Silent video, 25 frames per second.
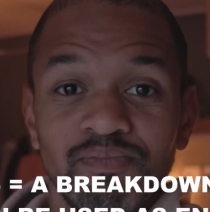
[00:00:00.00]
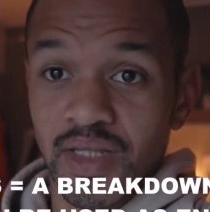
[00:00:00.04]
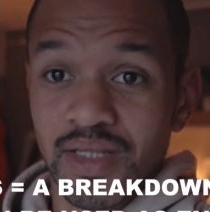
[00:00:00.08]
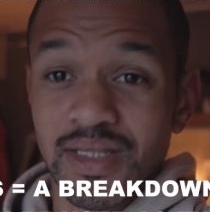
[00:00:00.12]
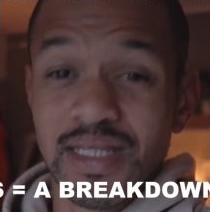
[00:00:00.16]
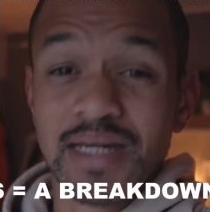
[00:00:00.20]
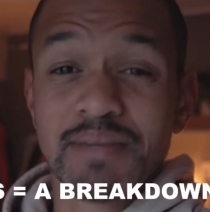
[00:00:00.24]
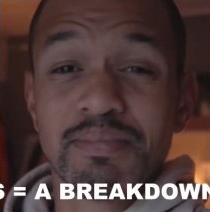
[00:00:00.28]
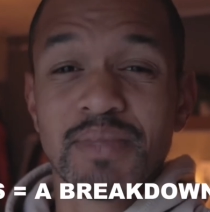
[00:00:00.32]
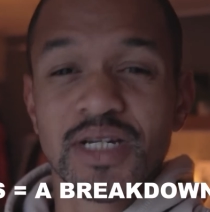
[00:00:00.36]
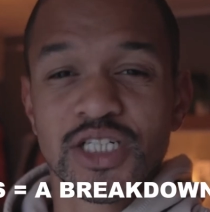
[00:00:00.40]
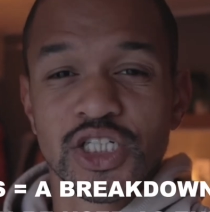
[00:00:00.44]

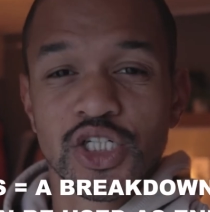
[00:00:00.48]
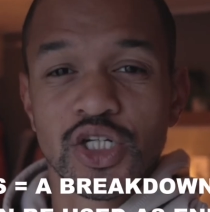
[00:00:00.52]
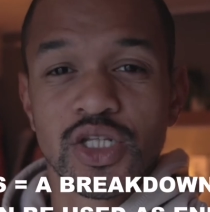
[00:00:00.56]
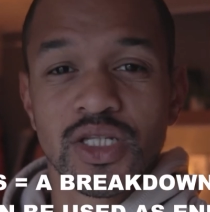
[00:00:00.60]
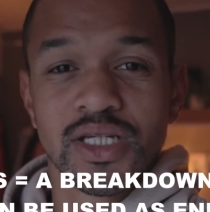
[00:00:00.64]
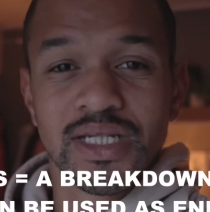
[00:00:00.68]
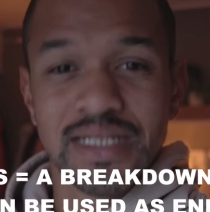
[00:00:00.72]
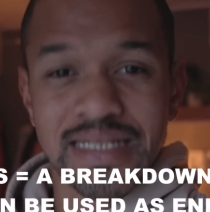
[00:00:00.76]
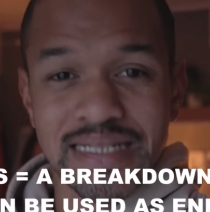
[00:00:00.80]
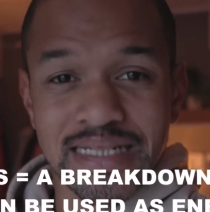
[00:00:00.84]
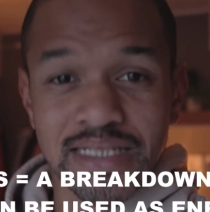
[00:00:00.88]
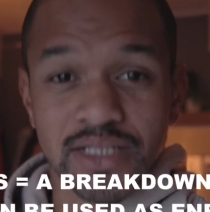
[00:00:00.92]
They measure
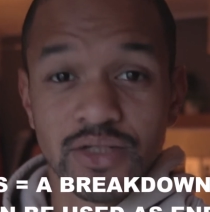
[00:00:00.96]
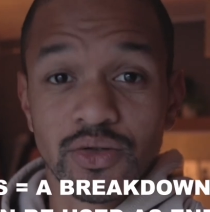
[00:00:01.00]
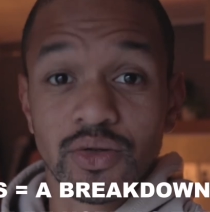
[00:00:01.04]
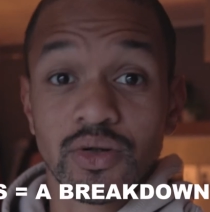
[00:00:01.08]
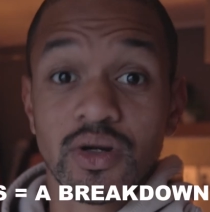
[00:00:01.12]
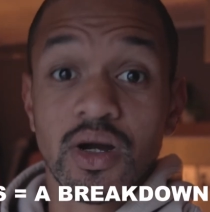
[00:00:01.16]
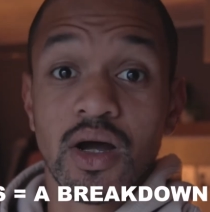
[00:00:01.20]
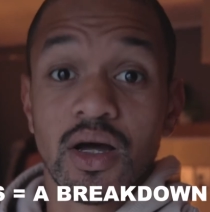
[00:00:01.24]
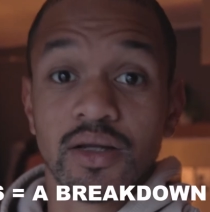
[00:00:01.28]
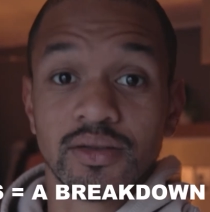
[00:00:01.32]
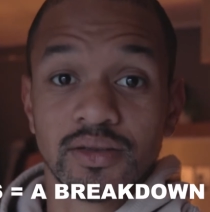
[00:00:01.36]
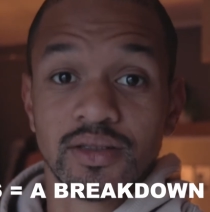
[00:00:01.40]
the
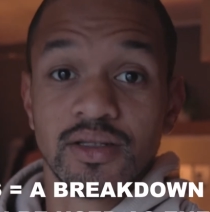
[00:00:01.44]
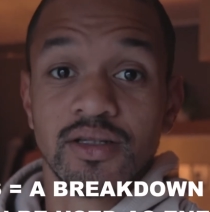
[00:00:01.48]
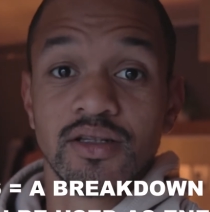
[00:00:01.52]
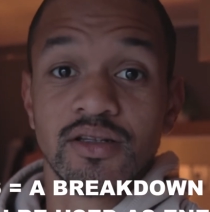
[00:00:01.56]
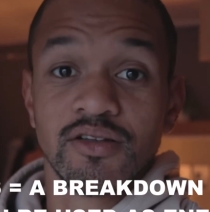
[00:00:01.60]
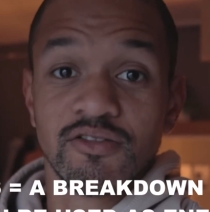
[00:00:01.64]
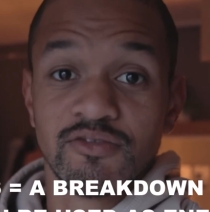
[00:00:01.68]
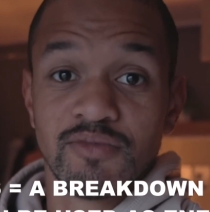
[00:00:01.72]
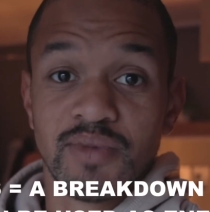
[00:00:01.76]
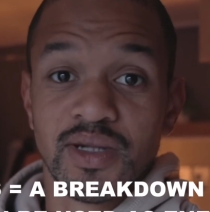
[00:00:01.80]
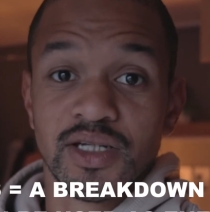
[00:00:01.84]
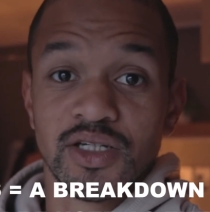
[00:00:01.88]
keto
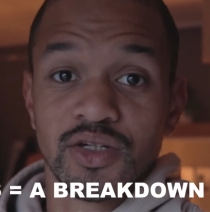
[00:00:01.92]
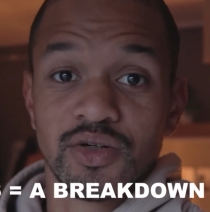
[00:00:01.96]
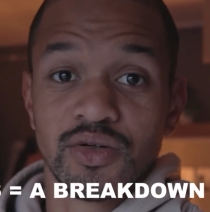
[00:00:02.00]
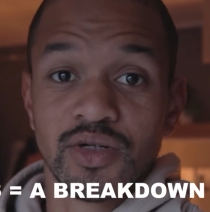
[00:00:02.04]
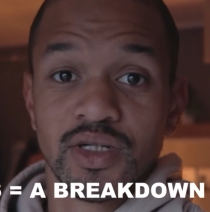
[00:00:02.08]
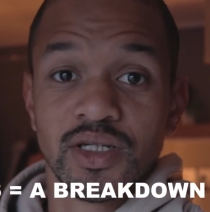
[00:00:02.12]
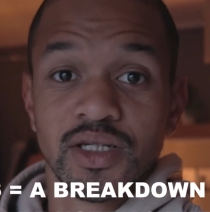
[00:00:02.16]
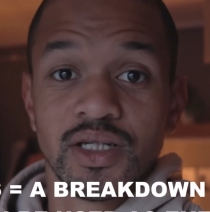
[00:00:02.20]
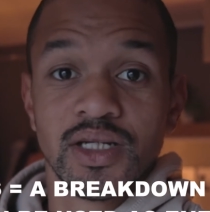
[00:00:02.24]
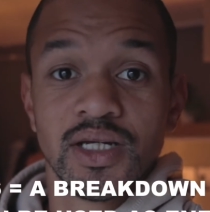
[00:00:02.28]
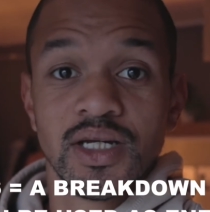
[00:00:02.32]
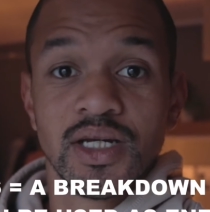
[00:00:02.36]
content of my
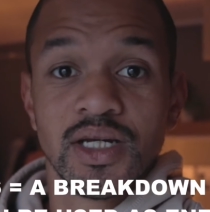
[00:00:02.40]
urine.